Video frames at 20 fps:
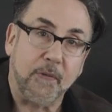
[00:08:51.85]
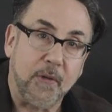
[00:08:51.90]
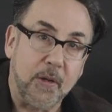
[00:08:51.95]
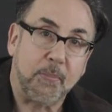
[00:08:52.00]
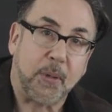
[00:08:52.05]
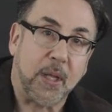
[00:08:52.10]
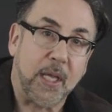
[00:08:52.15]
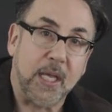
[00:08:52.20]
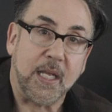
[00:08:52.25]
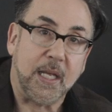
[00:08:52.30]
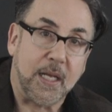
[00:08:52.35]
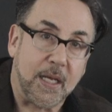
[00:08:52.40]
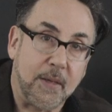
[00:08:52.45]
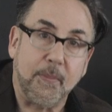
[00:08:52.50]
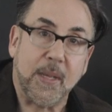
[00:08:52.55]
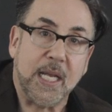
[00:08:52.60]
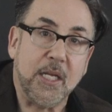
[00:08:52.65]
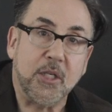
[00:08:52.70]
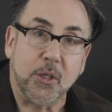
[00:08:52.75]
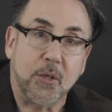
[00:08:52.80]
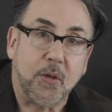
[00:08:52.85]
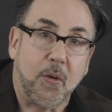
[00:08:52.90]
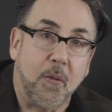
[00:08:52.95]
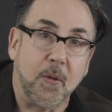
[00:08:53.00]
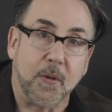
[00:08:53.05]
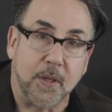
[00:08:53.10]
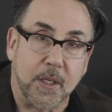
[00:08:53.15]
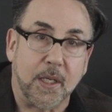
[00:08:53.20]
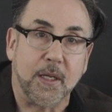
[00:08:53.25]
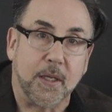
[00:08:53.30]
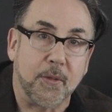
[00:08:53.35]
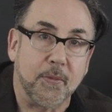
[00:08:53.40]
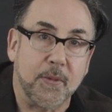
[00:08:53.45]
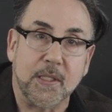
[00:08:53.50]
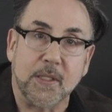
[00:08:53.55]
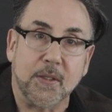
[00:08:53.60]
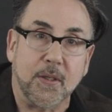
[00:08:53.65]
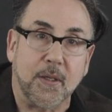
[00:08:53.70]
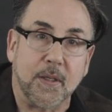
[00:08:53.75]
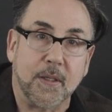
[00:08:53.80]
if you play a major chord in a country
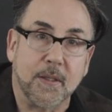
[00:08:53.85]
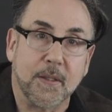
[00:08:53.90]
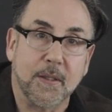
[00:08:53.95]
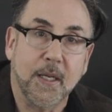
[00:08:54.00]
song.